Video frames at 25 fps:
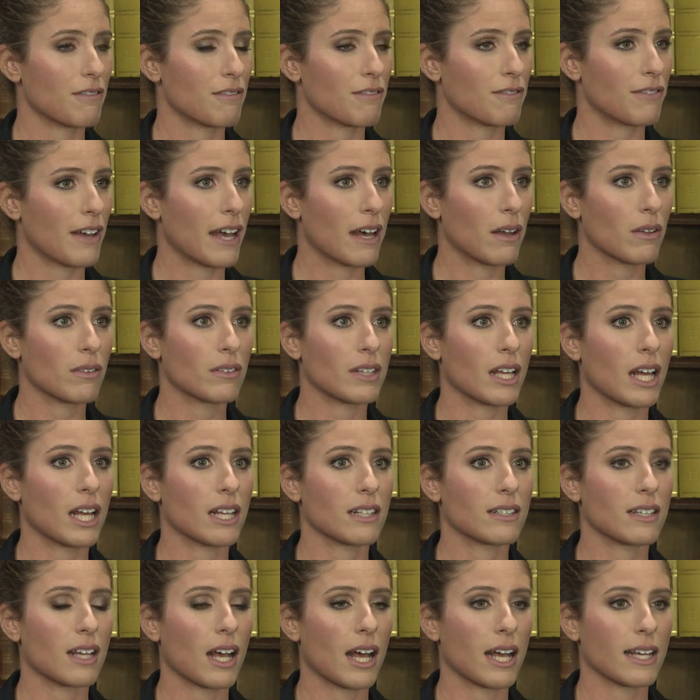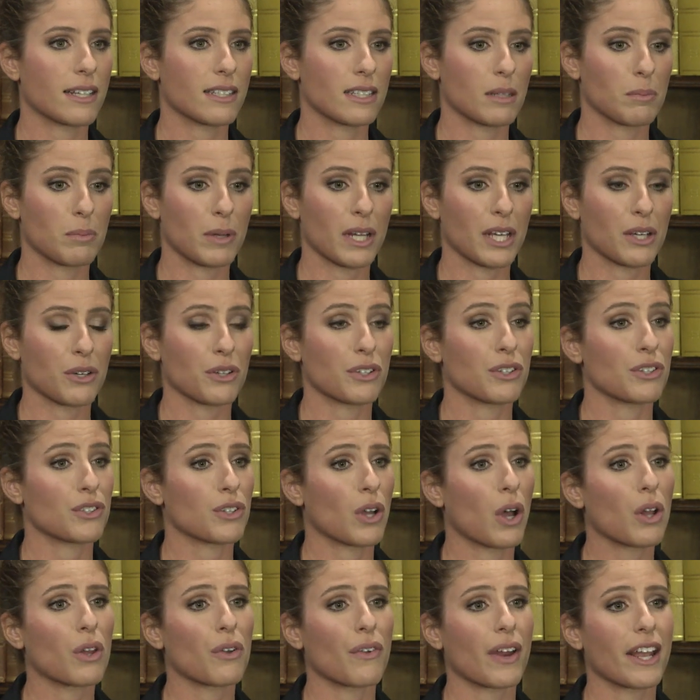found that I simply couldn't
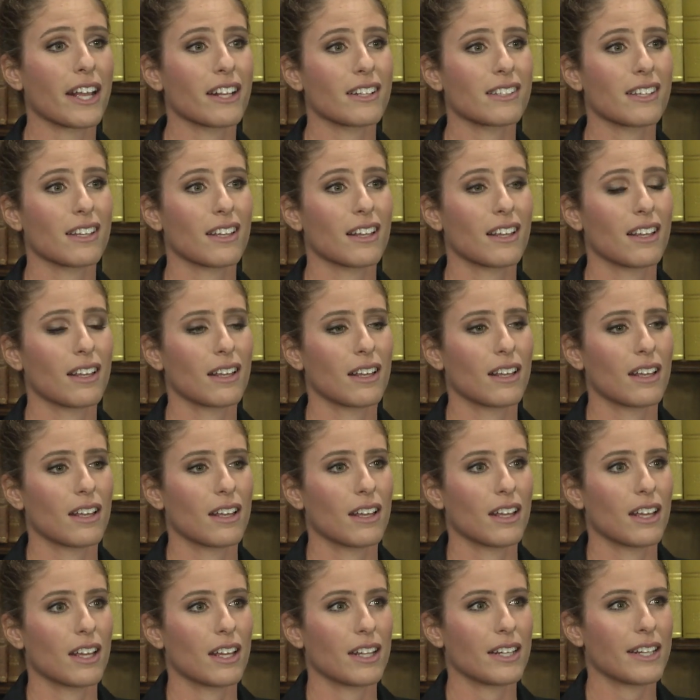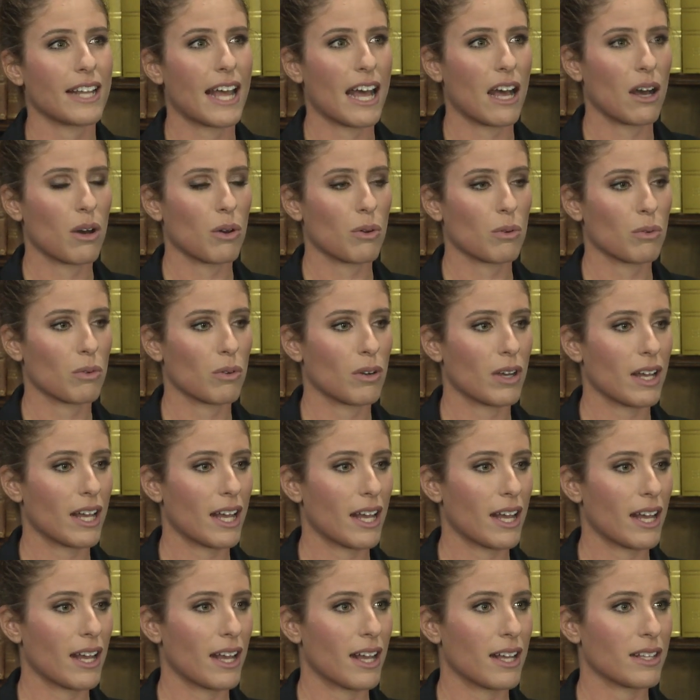tolerate. Now,
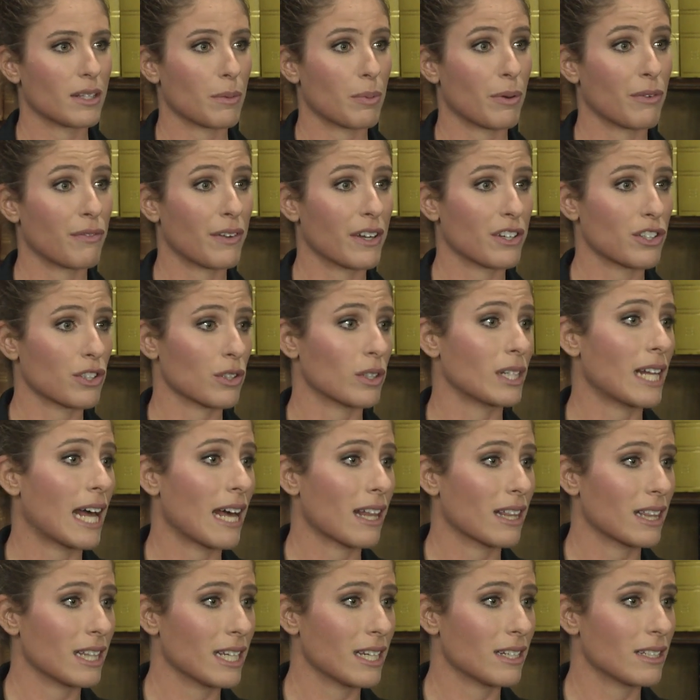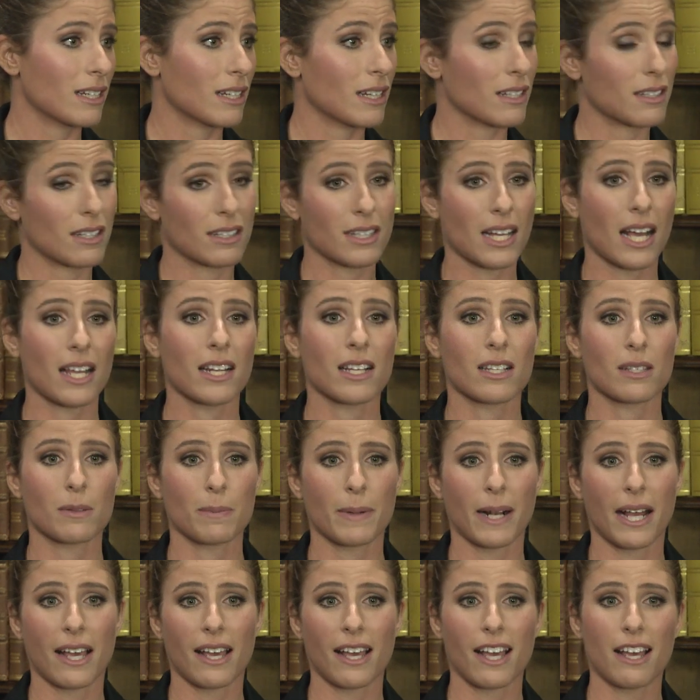as a professional athlete and as a tennis
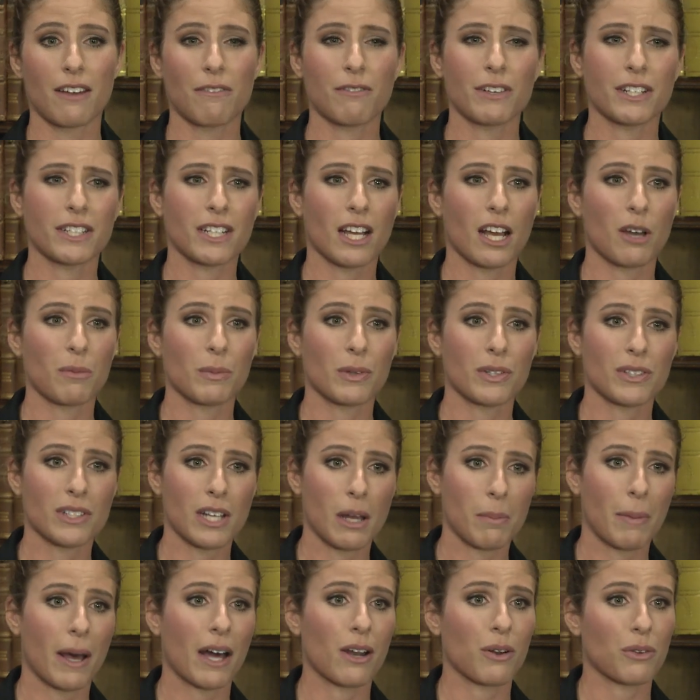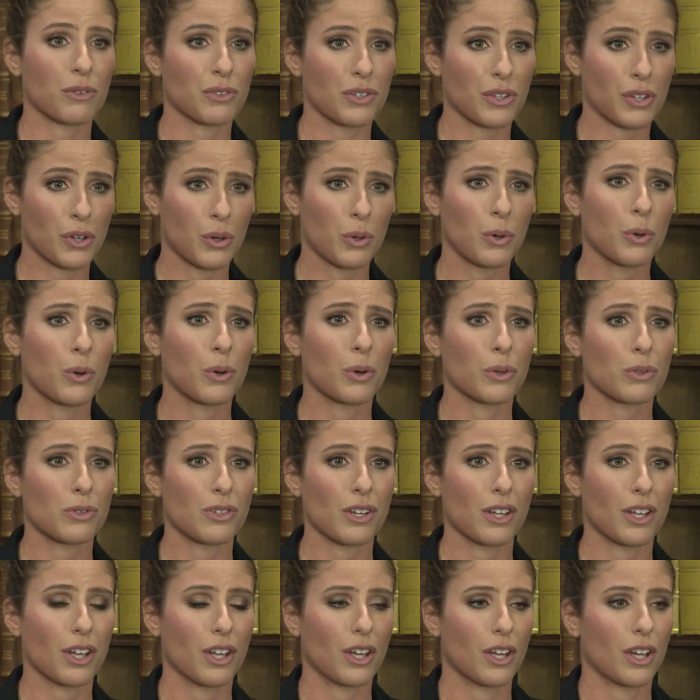player, every time you step out onto the
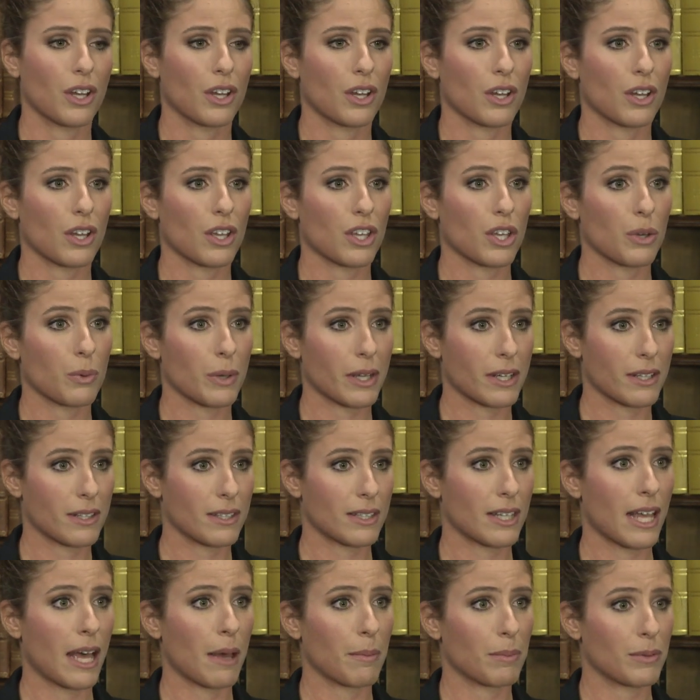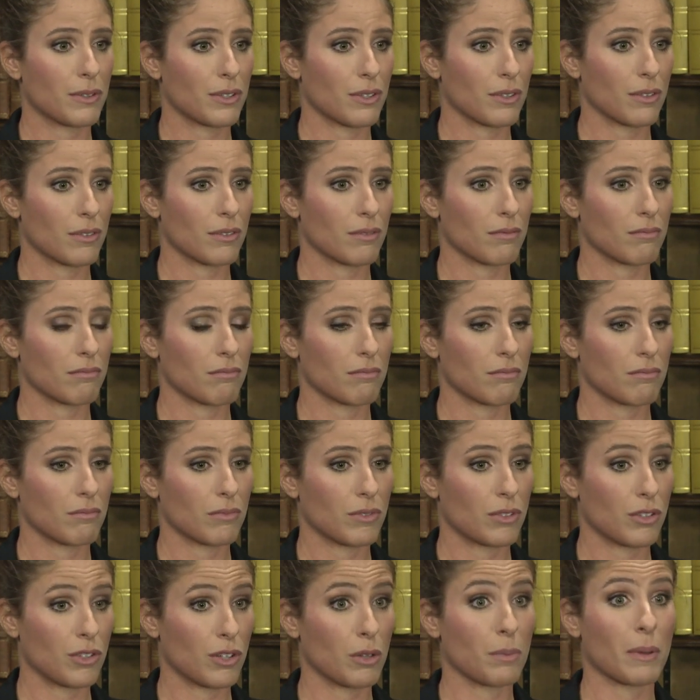court, you accept
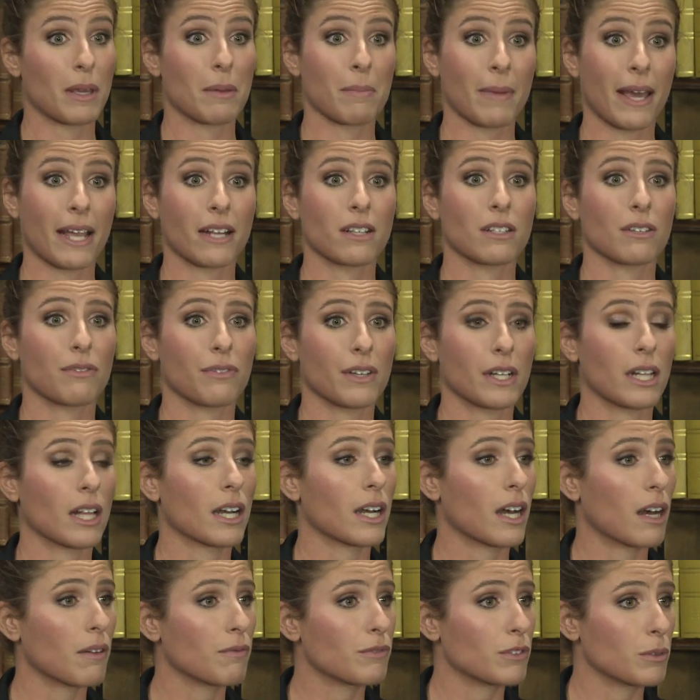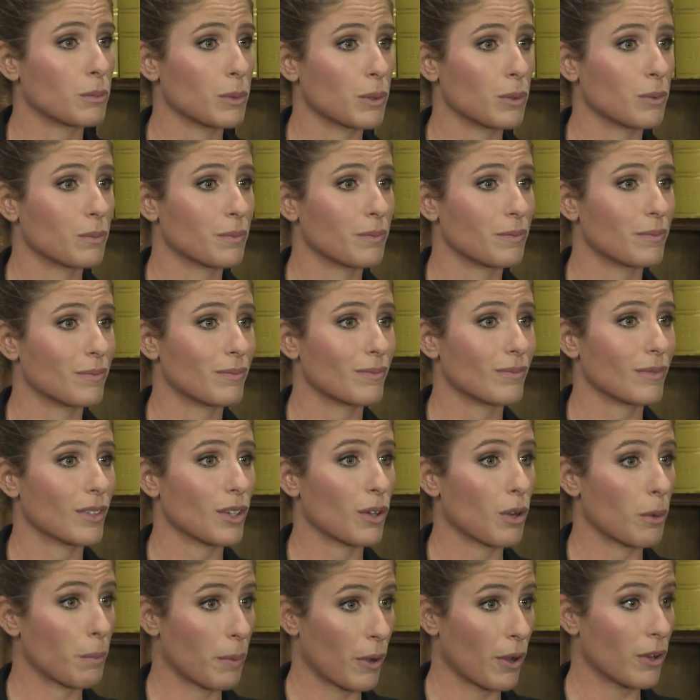to be made to feel uncomfortable.
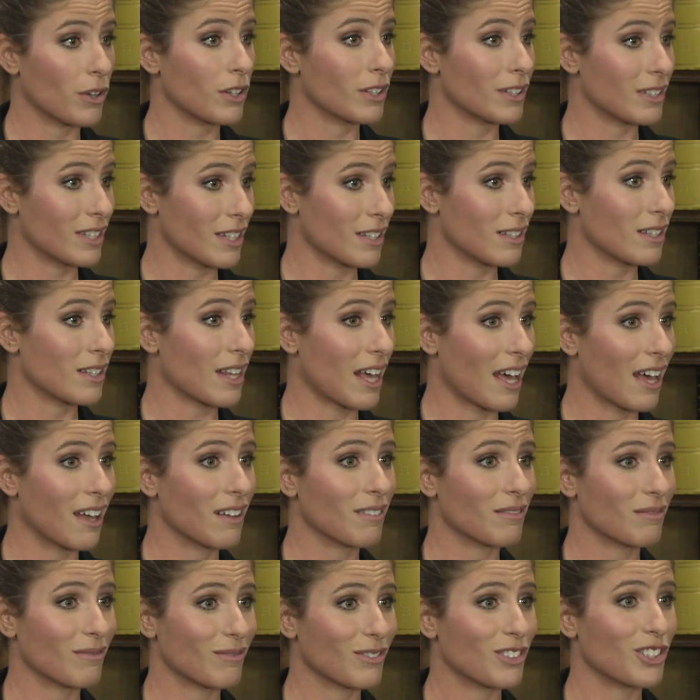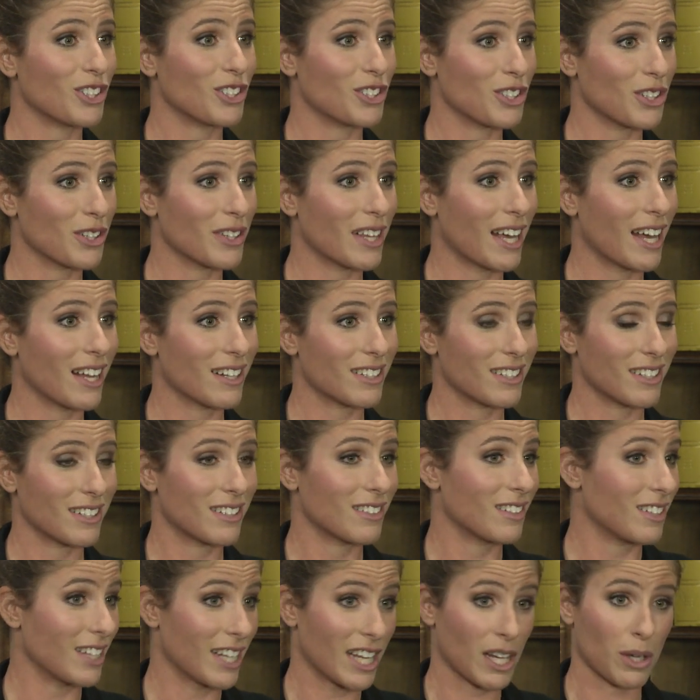Your opponent is there to do that,
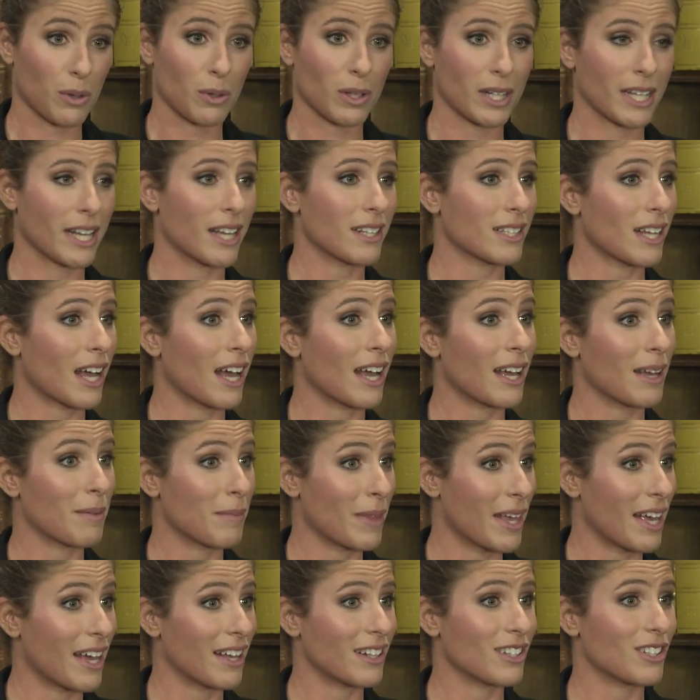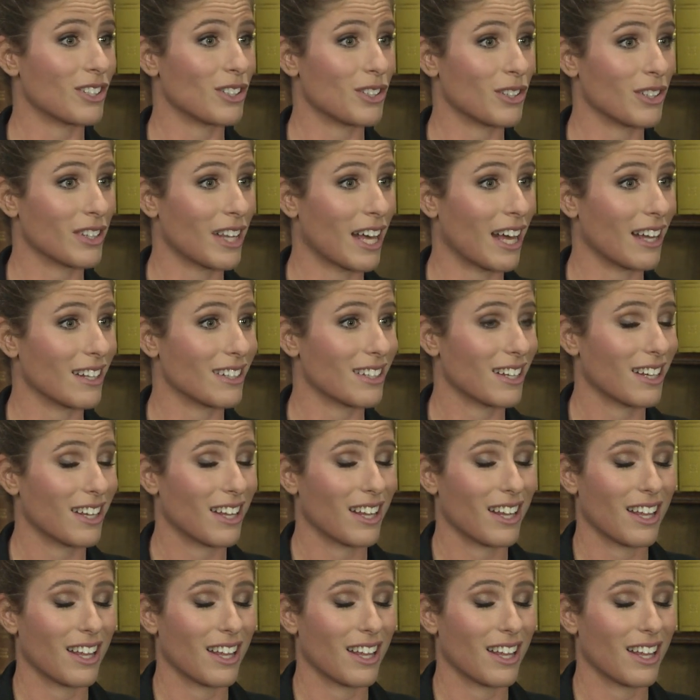and equally as I am there to do that.